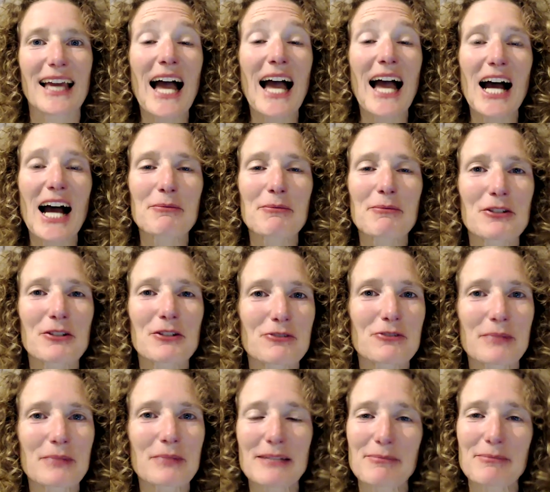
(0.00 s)
Hi, beautiful
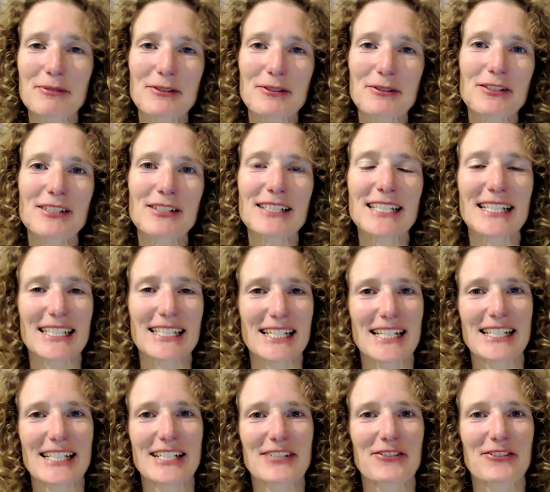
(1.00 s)
people.
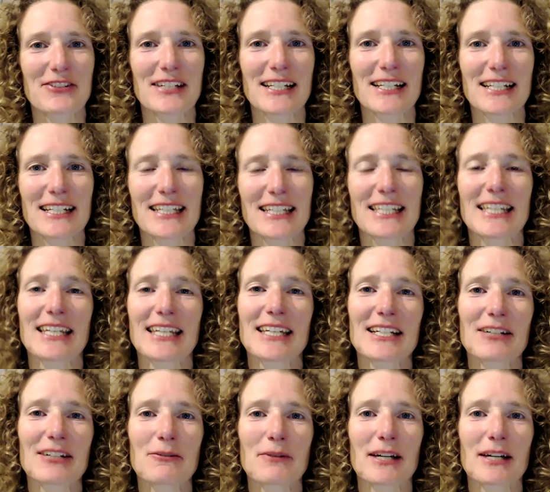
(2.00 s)
Tatiana Creeley
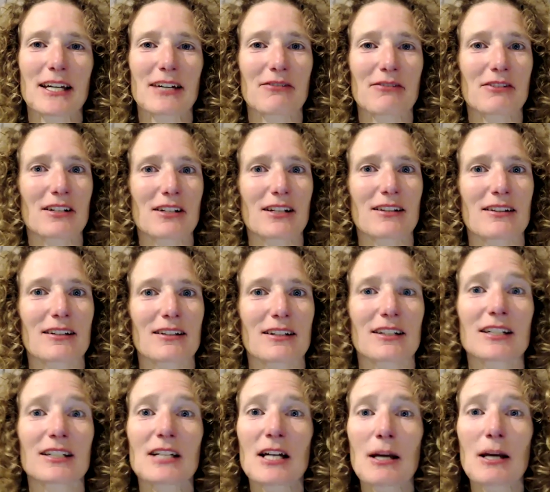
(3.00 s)
here. We have
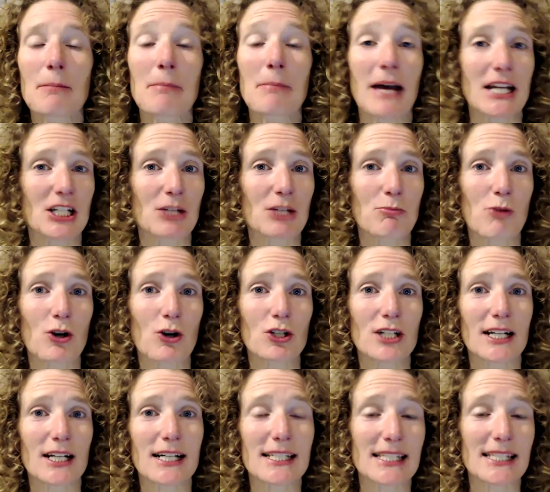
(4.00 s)
another patching
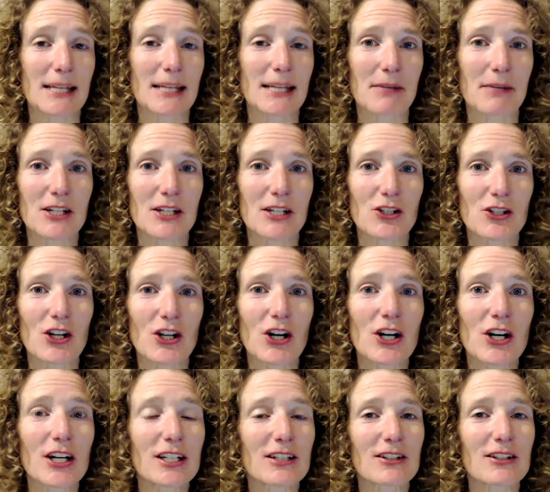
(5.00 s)
podcast happening
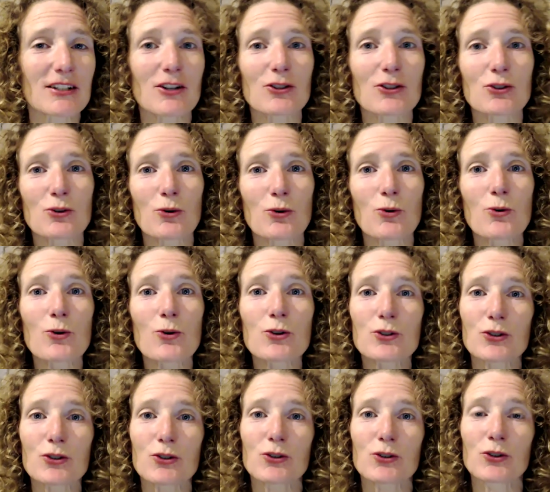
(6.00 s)
tonight, and I'll
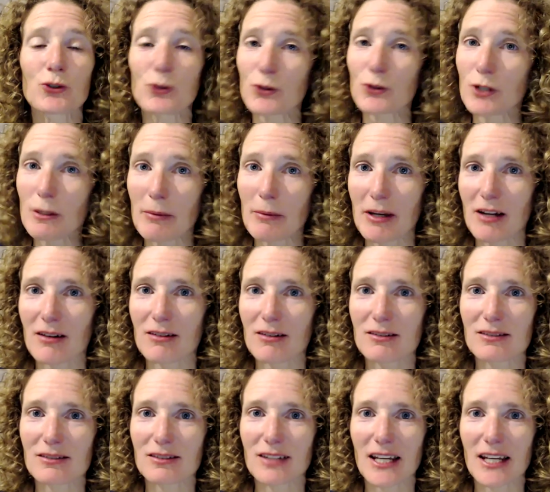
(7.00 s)
talk to you
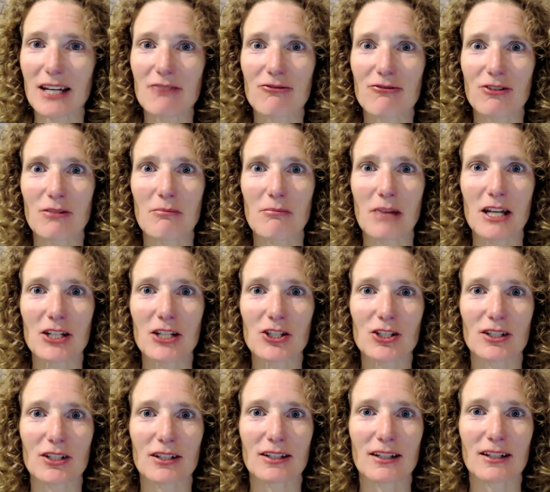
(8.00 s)
about
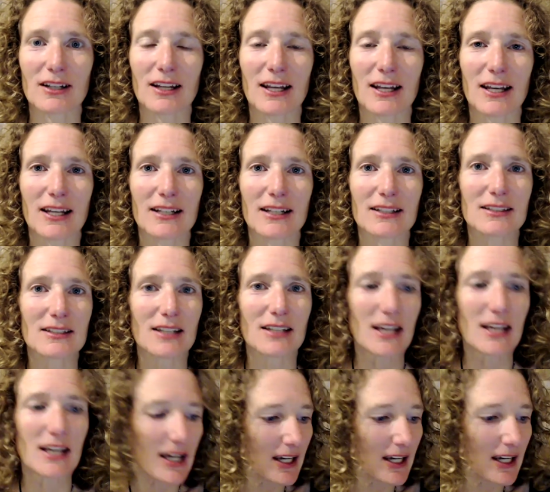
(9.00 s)
inflammation. Is
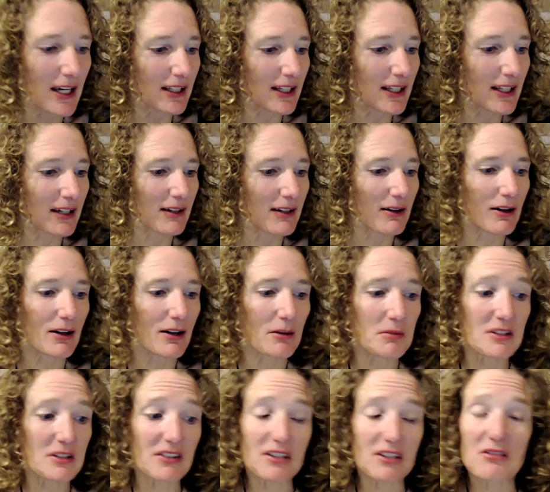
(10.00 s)

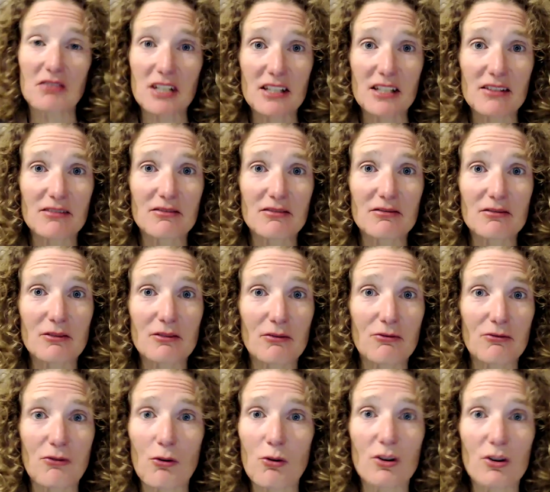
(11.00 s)
it a reason
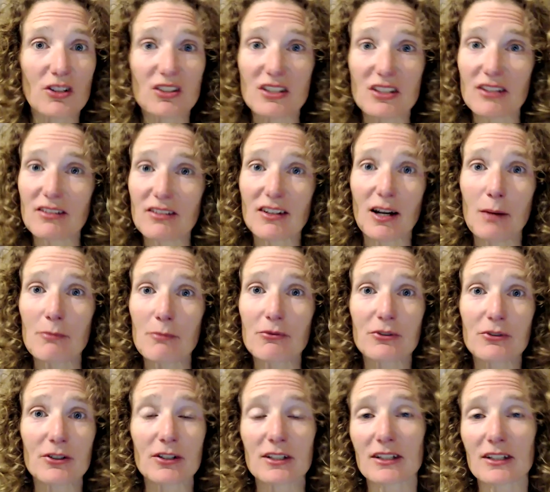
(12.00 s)
for your
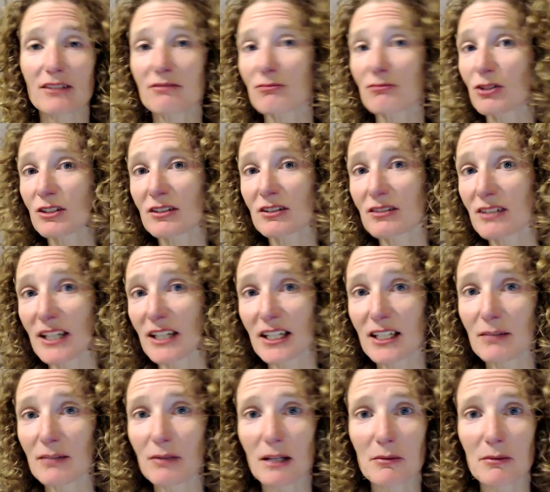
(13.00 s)
discomfort, and what
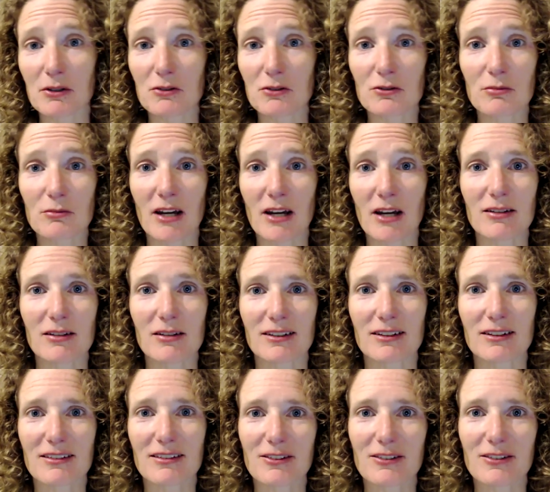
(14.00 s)
can you maybe do about
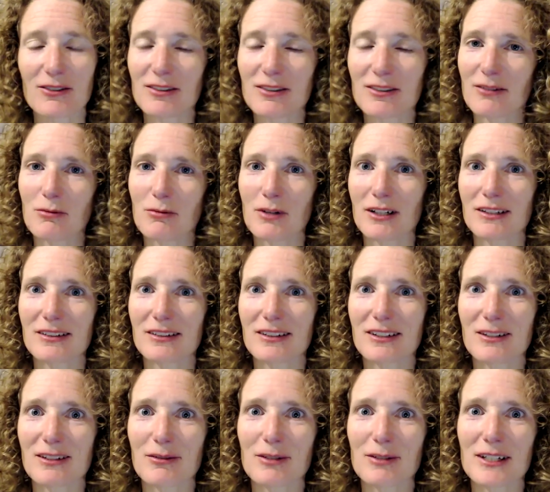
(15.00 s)
it? So it's
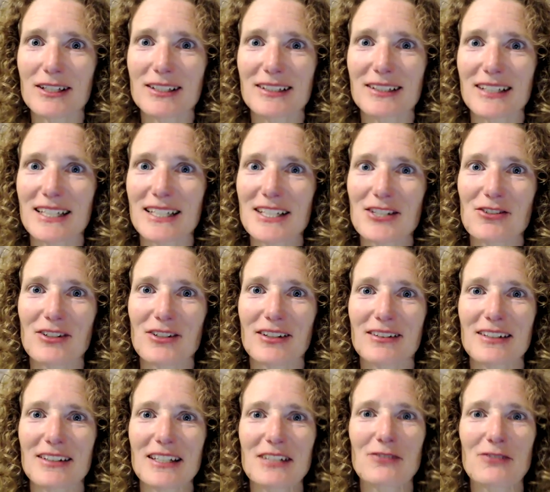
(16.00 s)
quite an
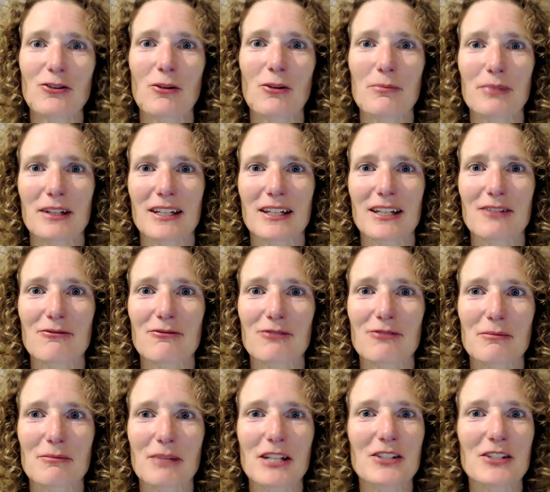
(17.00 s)
interesting topic.
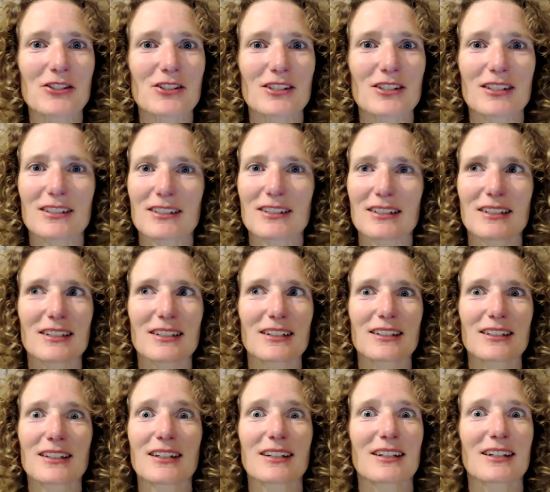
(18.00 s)
Inflammation
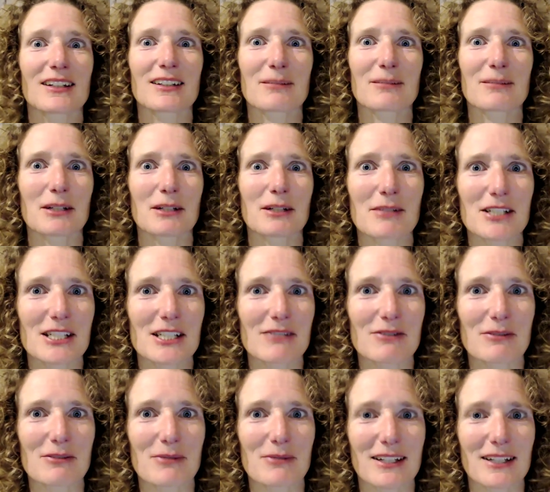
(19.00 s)
is pretty much
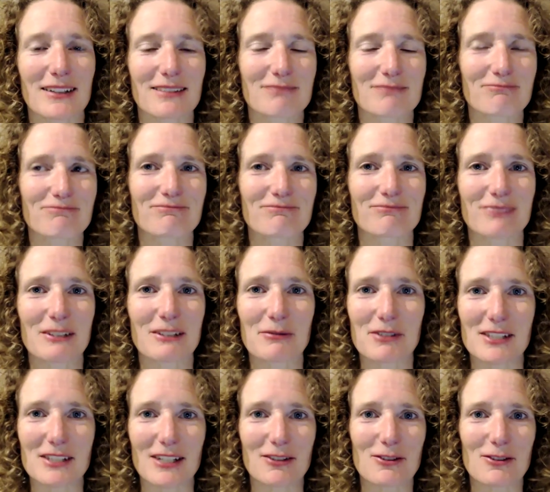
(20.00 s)
everywhere. When we
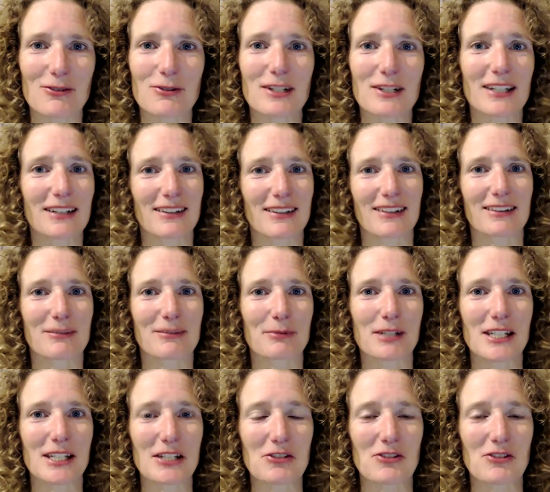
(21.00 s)
start to look, it's
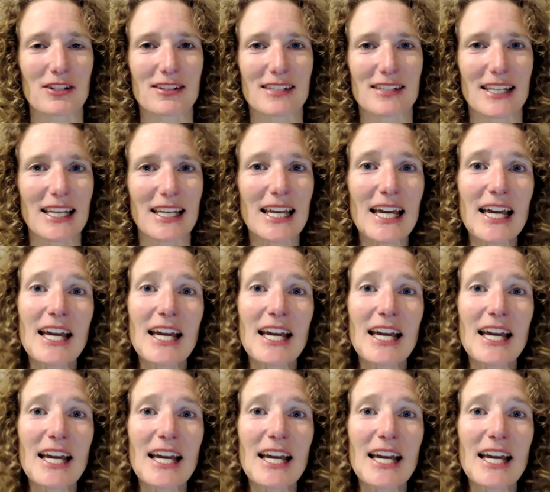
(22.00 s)
pretty interesting.